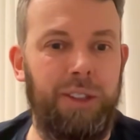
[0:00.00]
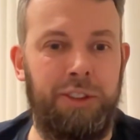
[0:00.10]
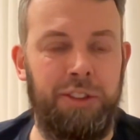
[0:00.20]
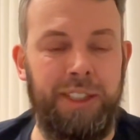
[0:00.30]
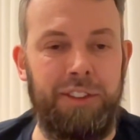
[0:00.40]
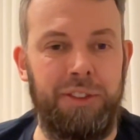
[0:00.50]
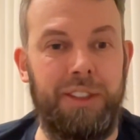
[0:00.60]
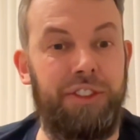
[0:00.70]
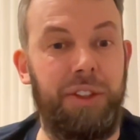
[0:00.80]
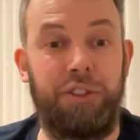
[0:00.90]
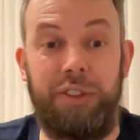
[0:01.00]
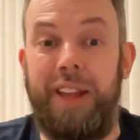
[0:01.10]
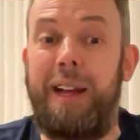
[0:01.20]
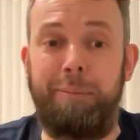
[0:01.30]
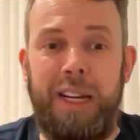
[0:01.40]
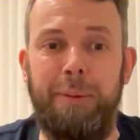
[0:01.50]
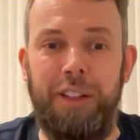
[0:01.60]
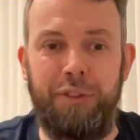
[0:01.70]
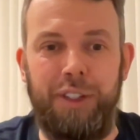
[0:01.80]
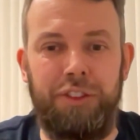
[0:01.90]
ninety degrees on it, so so that may be
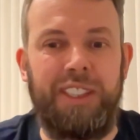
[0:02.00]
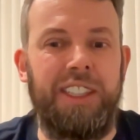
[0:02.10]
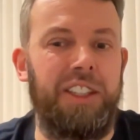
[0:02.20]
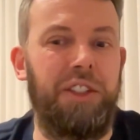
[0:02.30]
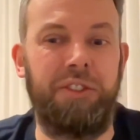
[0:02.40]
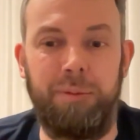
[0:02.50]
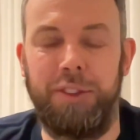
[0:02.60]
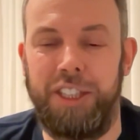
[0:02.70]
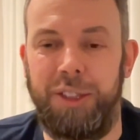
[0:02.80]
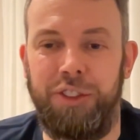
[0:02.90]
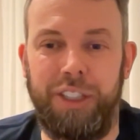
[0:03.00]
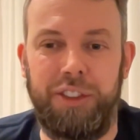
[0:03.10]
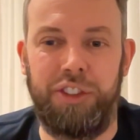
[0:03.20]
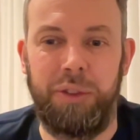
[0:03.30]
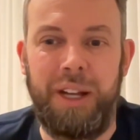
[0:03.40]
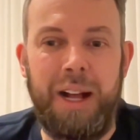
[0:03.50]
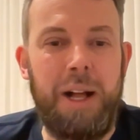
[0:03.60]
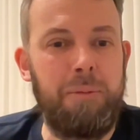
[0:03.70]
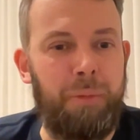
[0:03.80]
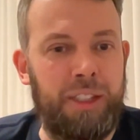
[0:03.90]
the first thing that you that you turn to.
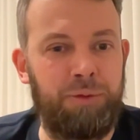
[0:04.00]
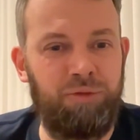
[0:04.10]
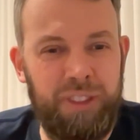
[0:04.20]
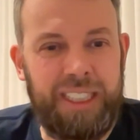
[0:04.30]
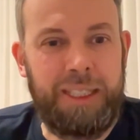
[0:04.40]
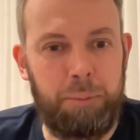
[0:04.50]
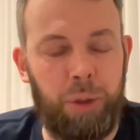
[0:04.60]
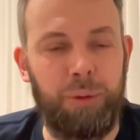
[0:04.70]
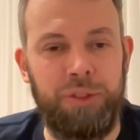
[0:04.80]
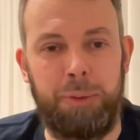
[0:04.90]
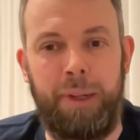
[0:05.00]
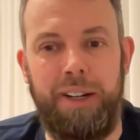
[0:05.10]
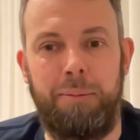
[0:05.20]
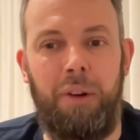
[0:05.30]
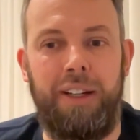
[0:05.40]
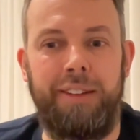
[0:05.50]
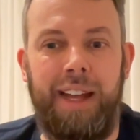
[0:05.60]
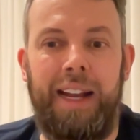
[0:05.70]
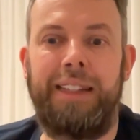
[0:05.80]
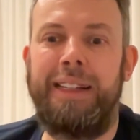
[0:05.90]
But it's really important to bear in mind
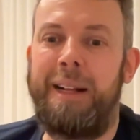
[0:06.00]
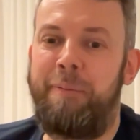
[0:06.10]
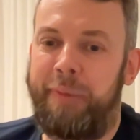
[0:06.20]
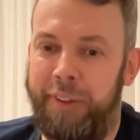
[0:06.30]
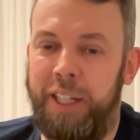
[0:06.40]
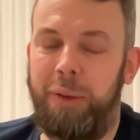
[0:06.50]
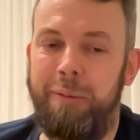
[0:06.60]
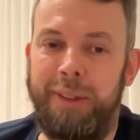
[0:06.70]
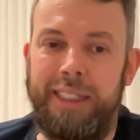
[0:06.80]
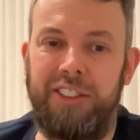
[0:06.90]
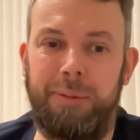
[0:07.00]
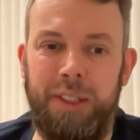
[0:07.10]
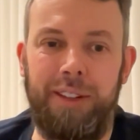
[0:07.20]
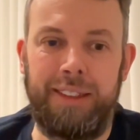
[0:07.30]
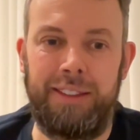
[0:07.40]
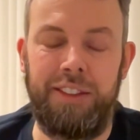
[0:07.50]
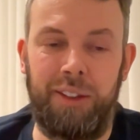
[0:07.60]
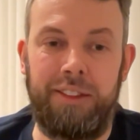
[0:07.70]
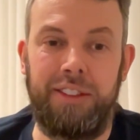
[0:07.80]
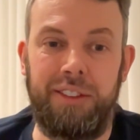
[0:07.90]
that the equipment needs to be rated at
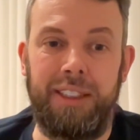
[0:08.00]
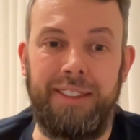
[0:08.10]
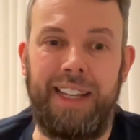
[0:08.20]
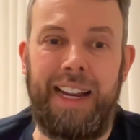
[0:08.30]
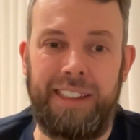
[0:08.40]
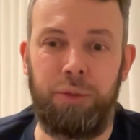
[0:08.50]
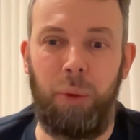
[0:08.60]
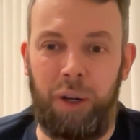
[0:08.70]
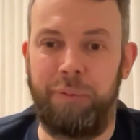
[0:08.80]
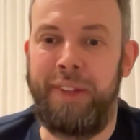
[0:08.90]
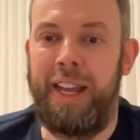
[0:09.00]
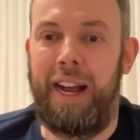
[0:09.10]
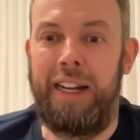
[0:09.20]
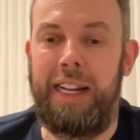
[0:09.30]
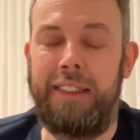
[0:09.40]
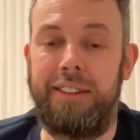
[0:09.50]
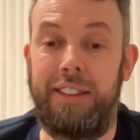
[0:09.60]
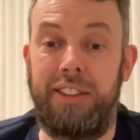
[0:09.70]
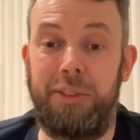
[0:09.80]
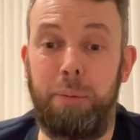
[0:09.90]
ninety degrees as well, uh, and
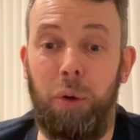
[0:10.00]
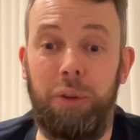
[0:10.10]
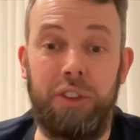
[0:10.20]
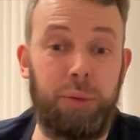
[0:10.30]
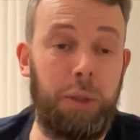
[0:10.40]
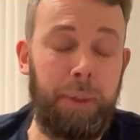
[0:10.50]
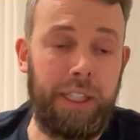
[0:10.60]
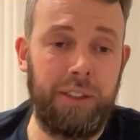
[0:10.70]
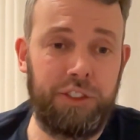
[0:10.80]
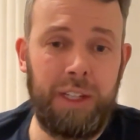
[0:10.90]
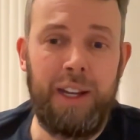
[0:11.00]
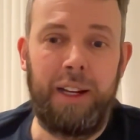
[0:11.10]
it's important as well because